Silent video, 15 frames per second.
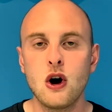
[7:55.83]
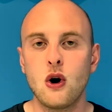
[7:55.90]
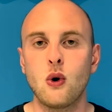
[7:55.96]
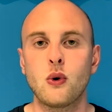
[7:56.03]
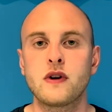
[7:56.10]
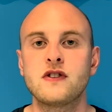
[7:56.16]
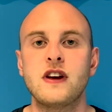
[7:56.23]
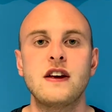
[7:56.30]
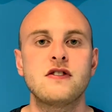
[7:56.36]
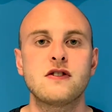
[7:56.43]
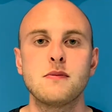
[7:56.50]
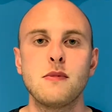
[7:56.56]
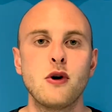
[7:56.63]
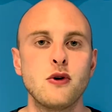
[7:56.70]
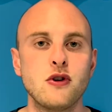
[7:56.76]
or a
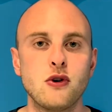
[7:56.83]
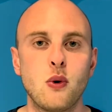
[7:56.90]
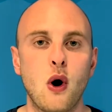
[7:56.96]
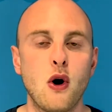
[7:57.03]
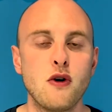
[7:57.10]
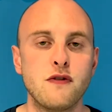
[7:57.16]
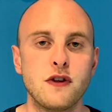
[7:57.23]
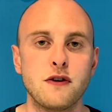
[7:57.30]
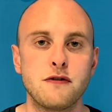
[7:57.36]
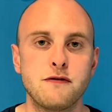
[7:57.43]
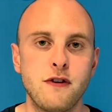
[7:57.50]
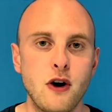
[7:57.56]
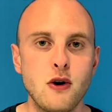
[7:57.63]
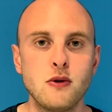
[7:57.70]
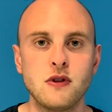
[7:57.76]
testimonial over the
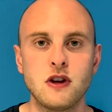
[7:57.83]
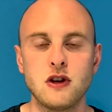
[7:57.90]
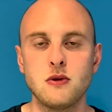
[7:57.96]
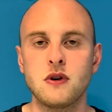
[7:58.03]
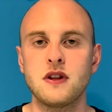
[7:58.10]
phone that you